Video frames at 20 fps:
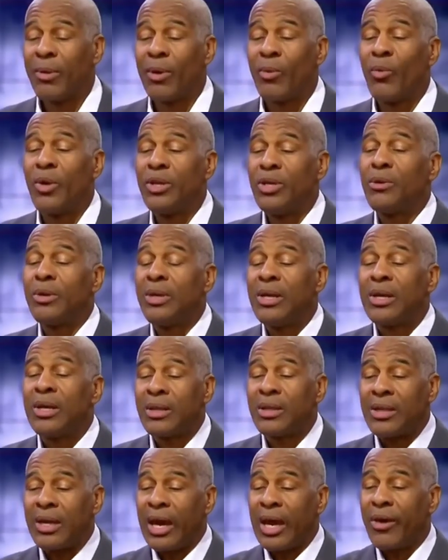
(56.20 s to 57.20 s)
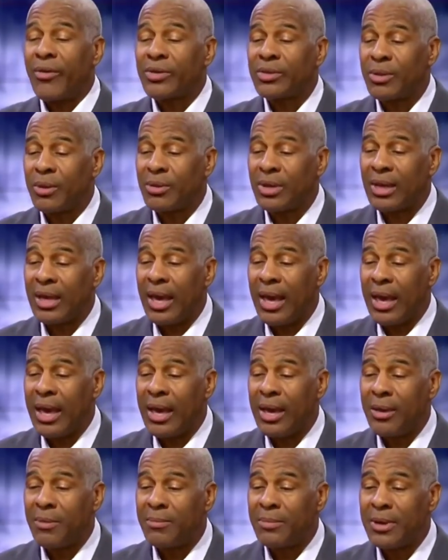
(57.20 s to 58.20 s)
But when you look at the Arizona
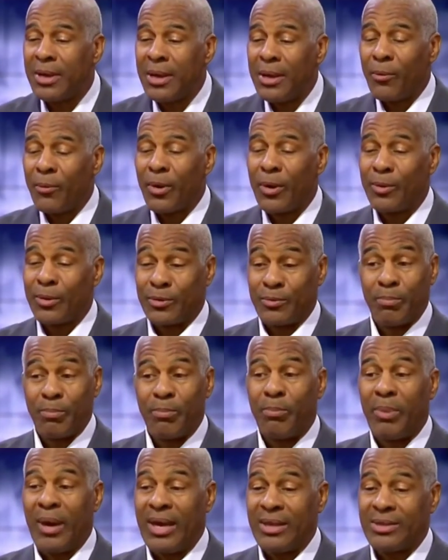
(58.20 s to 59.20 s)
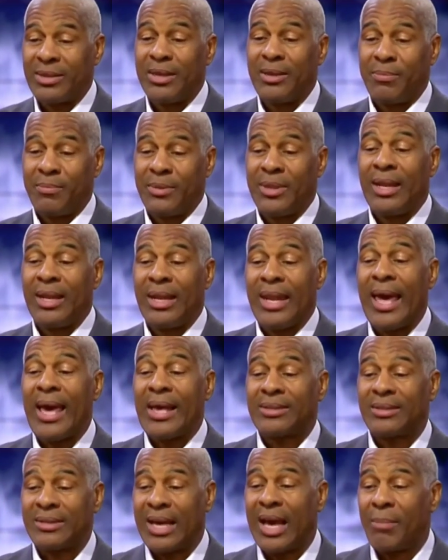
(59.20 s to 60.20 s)
game, yeah. where was basically the
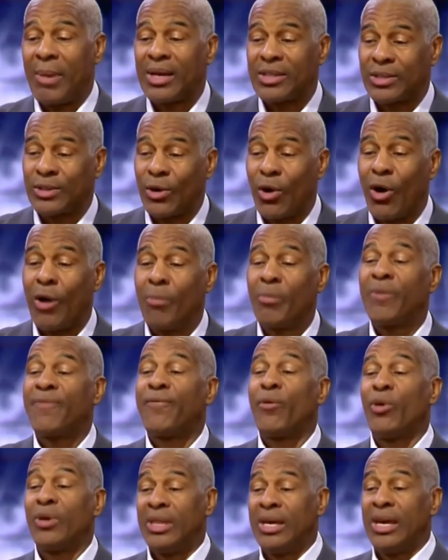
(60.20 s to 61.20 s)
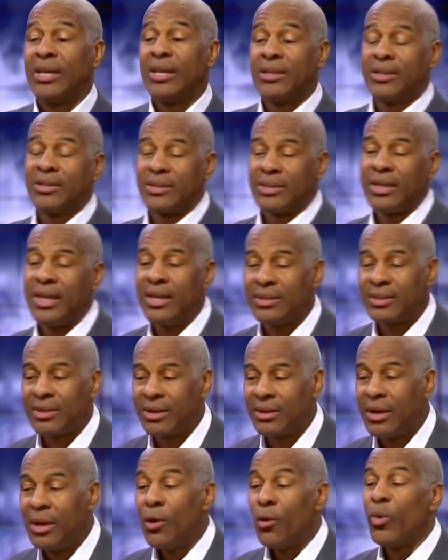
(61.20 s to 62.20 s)
last time I saw him before the end of the
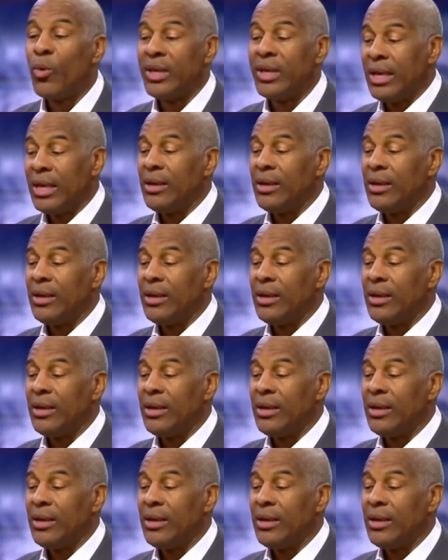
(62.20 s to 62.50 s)
season. That's correct.